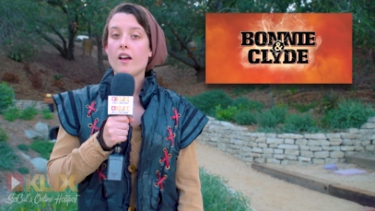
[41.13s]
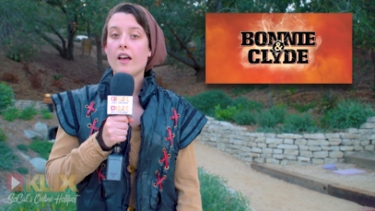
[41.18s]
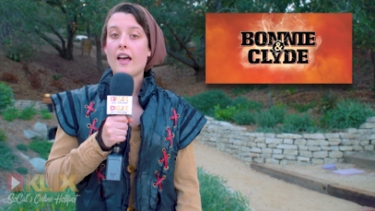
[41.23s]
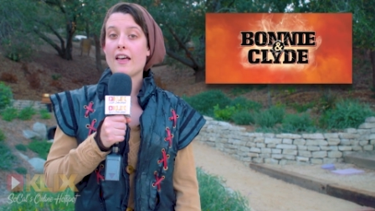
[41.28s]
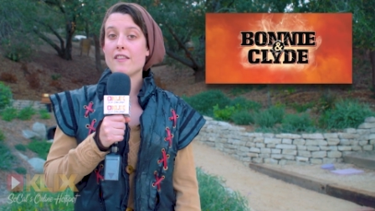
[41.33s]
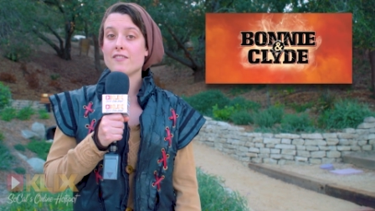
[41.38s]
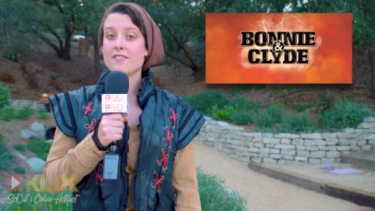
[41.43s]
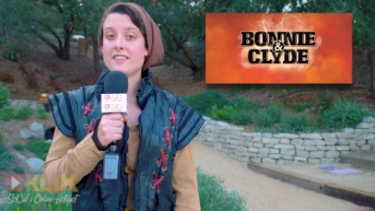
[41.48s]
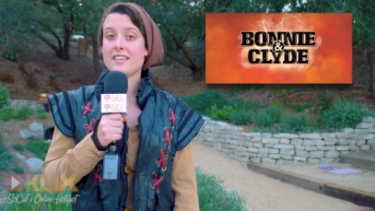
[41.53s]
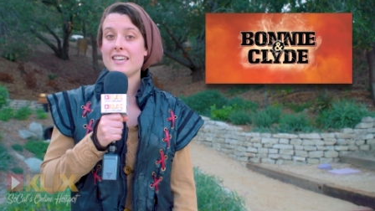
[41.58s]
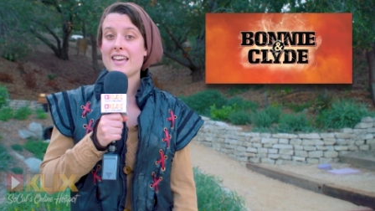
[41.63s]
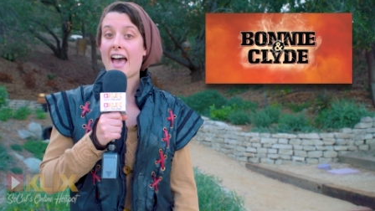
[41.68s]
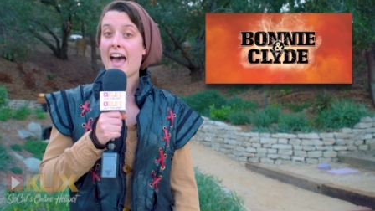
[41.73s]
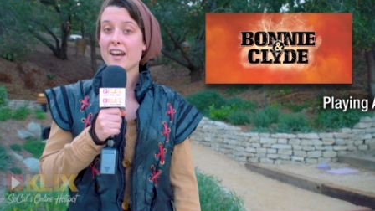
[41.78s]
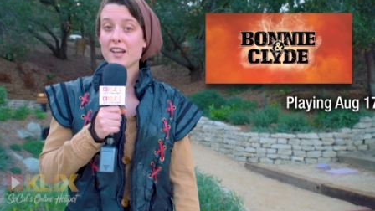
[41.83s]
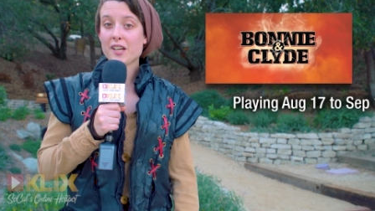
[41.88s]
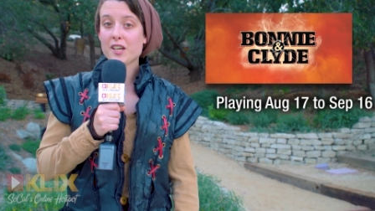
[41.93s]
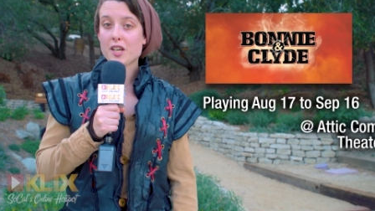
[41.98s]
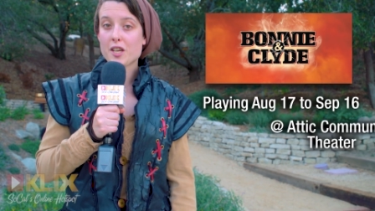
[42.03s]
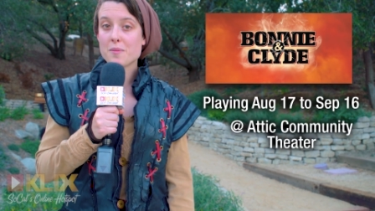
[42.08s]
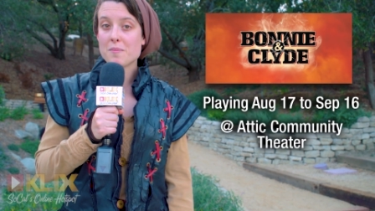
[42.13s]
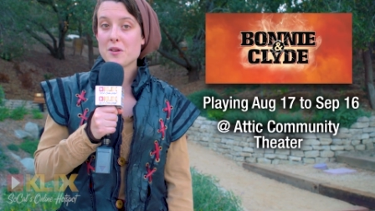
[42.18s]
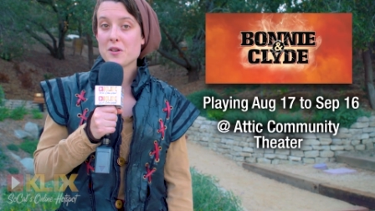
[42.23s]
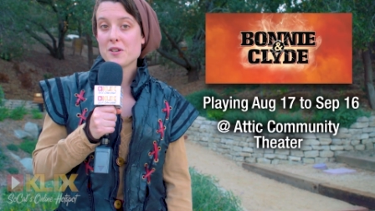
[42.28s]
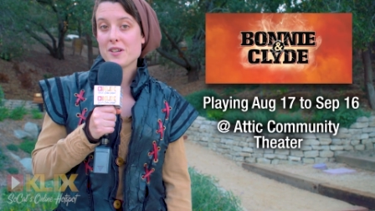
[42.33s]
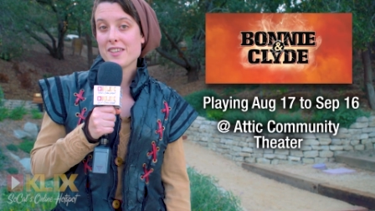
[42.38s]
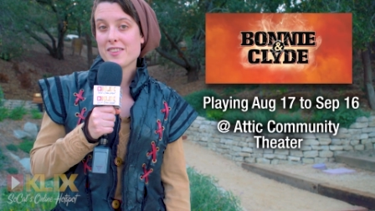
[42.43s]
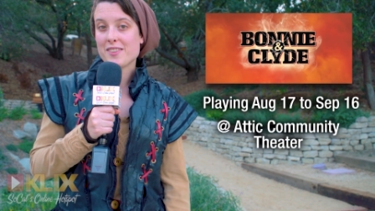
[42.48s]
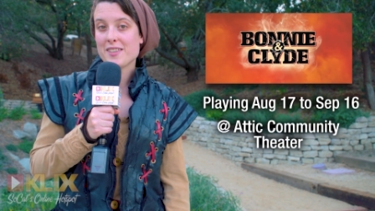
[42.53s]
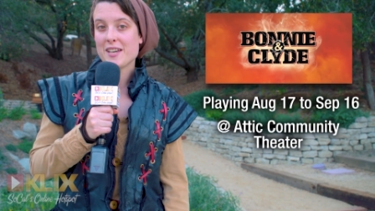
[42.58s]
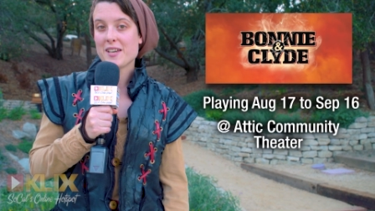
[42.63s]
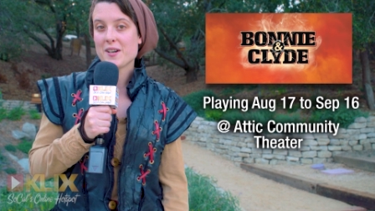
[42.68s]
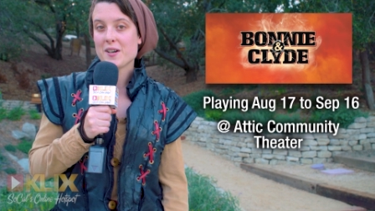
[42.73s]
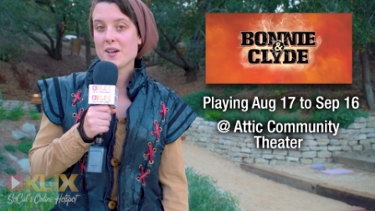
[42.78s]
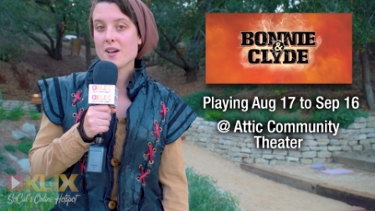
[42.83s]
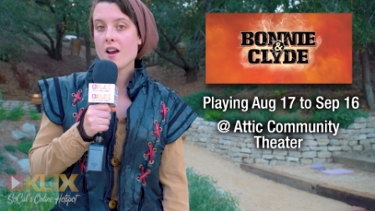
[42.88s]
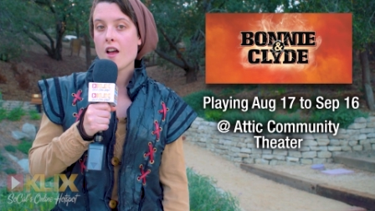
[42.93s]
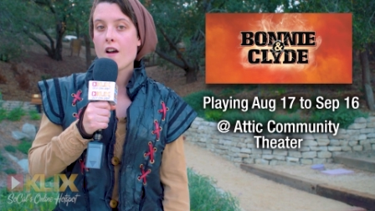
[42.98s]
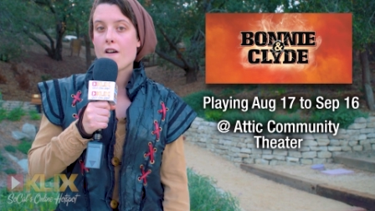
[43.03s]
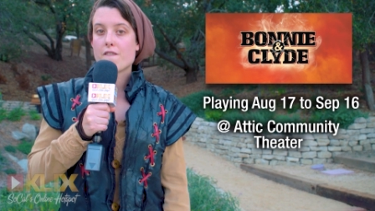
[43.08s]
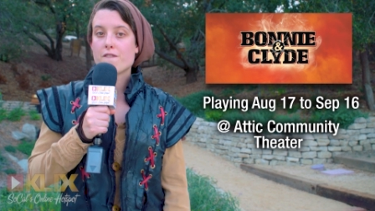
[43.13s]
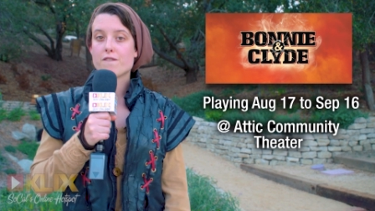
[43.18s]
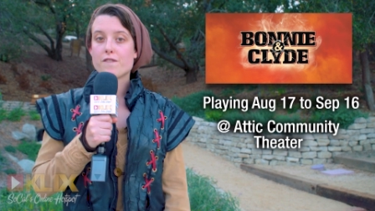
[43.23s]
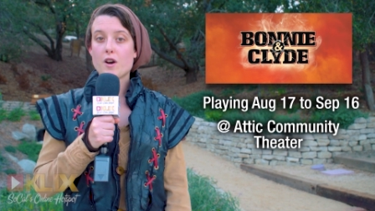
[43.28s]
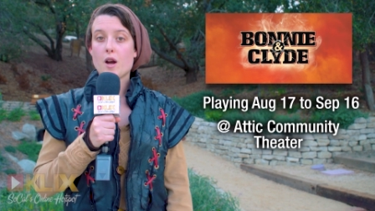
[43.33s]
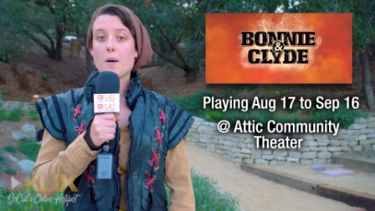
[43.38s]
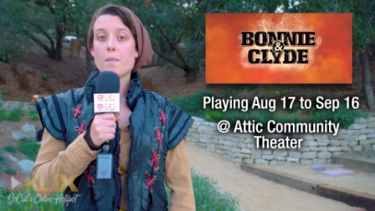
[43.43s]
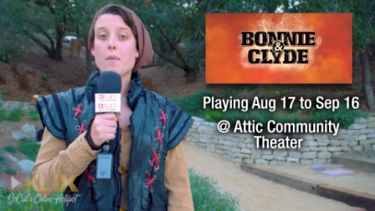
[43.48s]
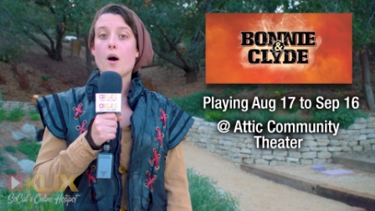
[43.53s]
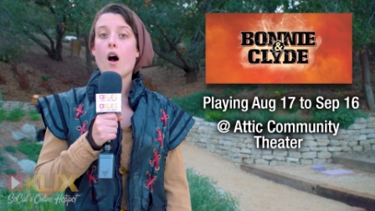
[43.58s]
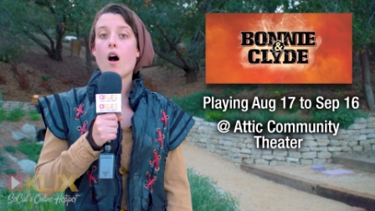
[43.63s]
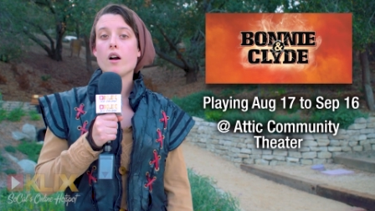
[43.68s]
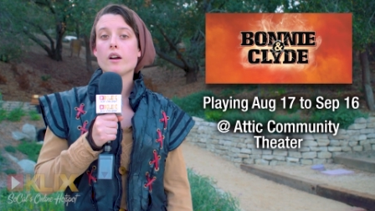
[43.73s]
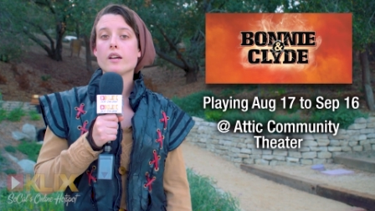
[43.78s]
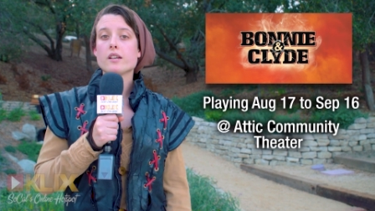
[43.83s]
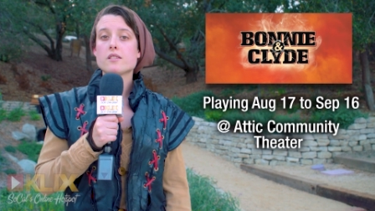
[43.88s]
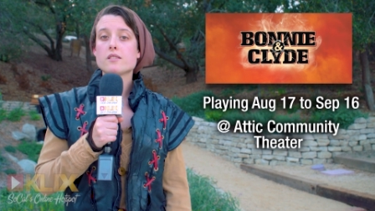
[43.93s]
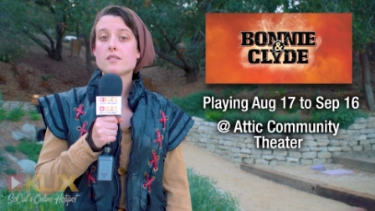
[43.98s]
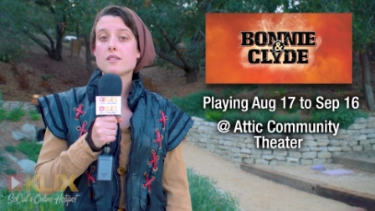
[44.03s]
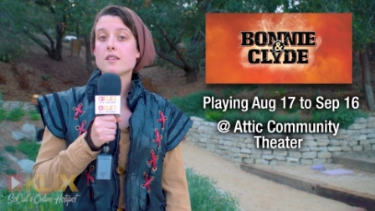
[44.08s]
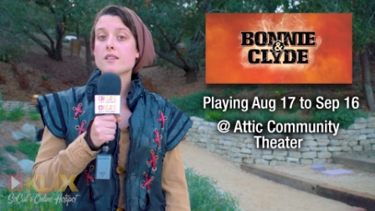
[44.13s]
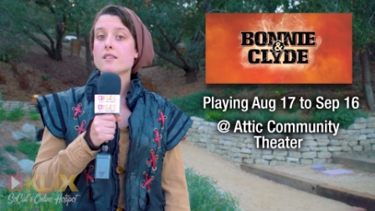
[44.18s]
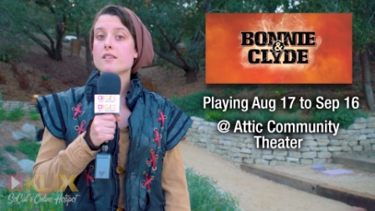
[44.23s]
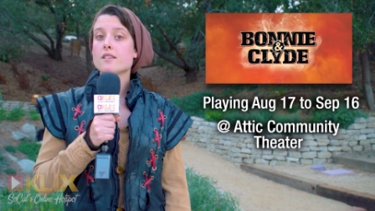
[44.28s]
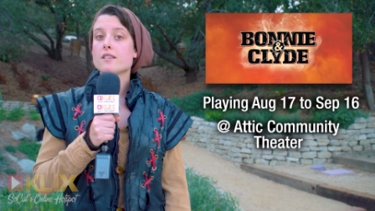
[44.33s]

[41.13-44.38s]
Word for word: at the Attic Community Theater from August